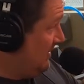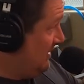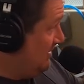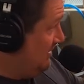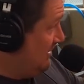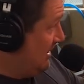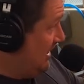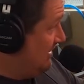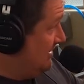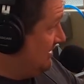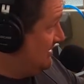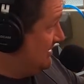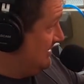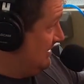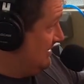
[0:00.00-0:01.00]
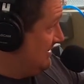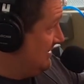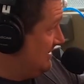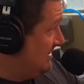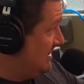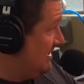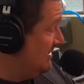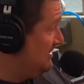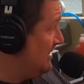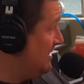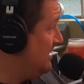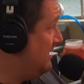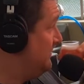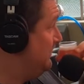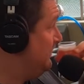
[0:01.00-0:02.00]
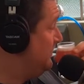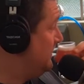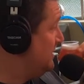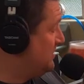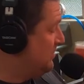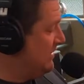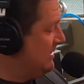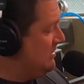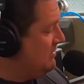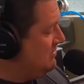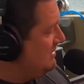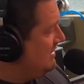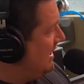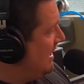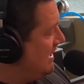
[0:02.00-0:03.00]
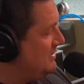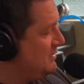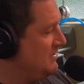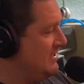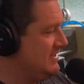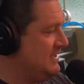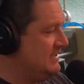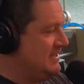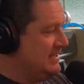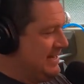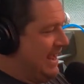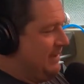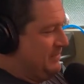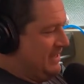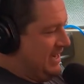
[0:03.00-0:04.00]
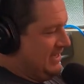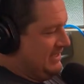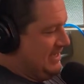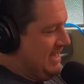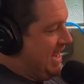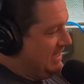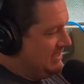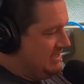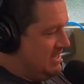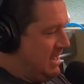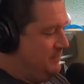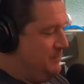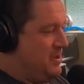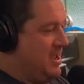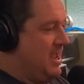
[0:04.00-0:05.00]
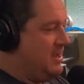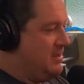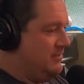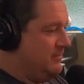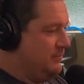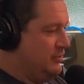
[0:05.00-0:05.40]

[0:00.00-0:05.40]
You like this? This is it's got a. So we used. So this is the Tap That Hazy IPA.